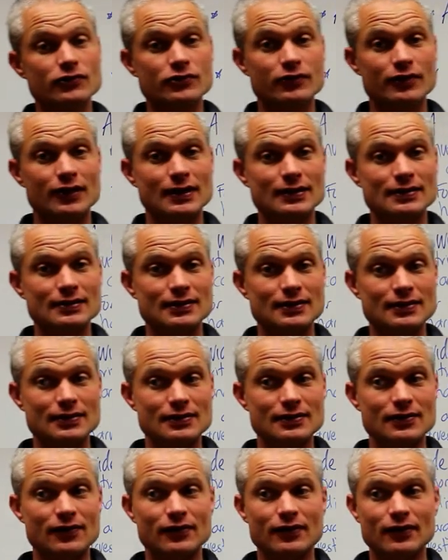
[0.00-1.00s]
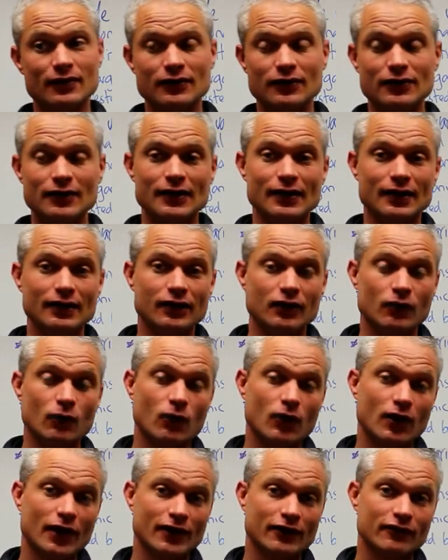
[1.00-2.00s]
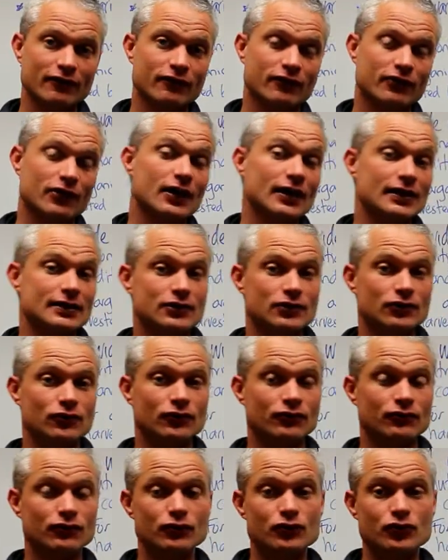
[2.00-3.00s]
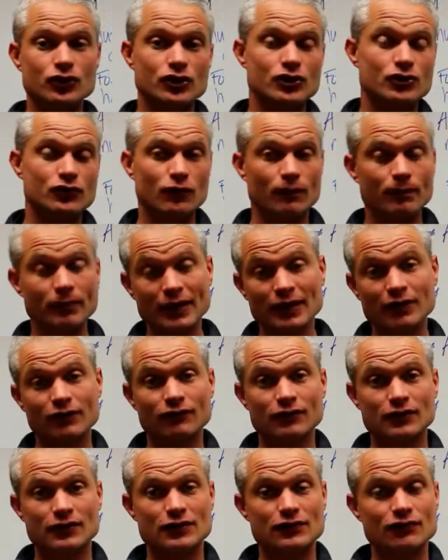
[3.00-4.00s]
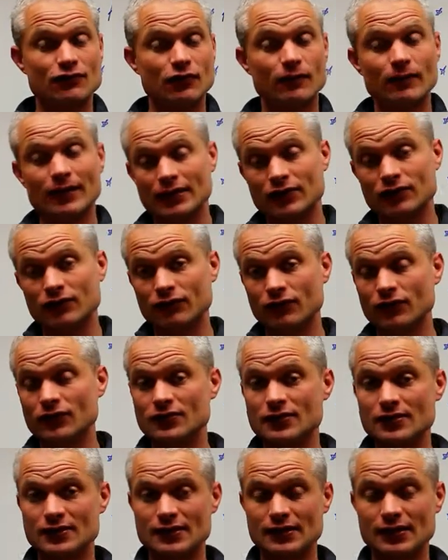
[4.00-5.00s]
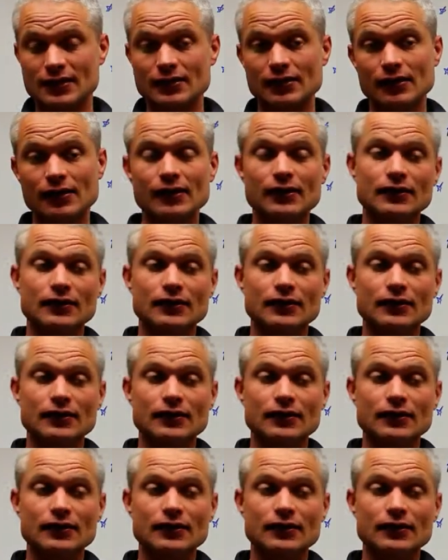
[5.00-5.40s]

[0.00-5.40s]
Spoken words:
grasses so that you get the wider variety of nutritional benefits from that diversity